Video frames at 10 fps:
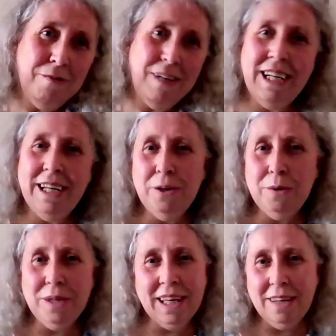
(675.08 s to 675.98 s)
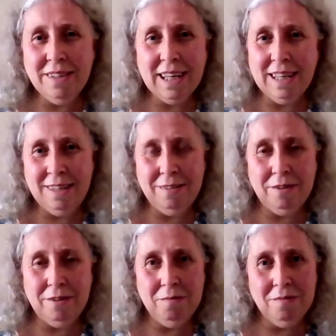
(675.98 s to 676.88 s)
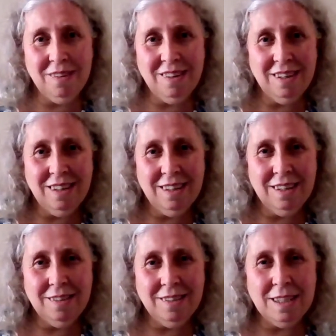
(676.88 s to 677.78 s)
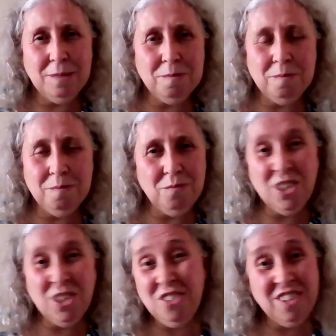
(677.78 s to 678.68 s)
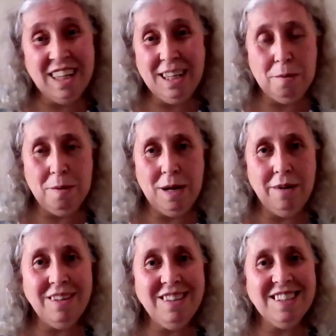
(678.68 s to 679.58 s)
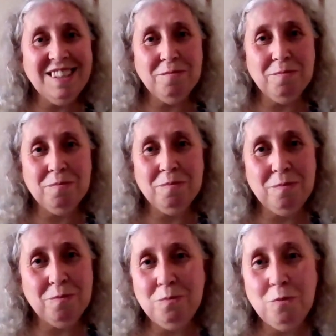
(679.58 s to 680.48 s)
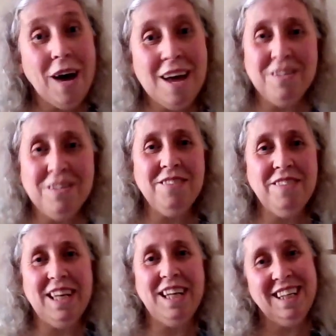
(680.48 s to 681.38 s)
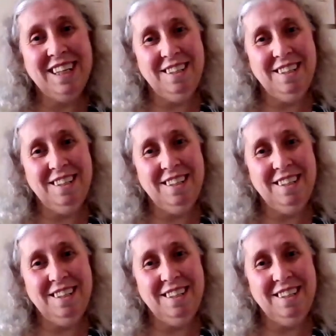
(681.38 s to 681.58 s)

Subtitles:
really, who are they going to get it from? So children need their parents, whatever, don't they?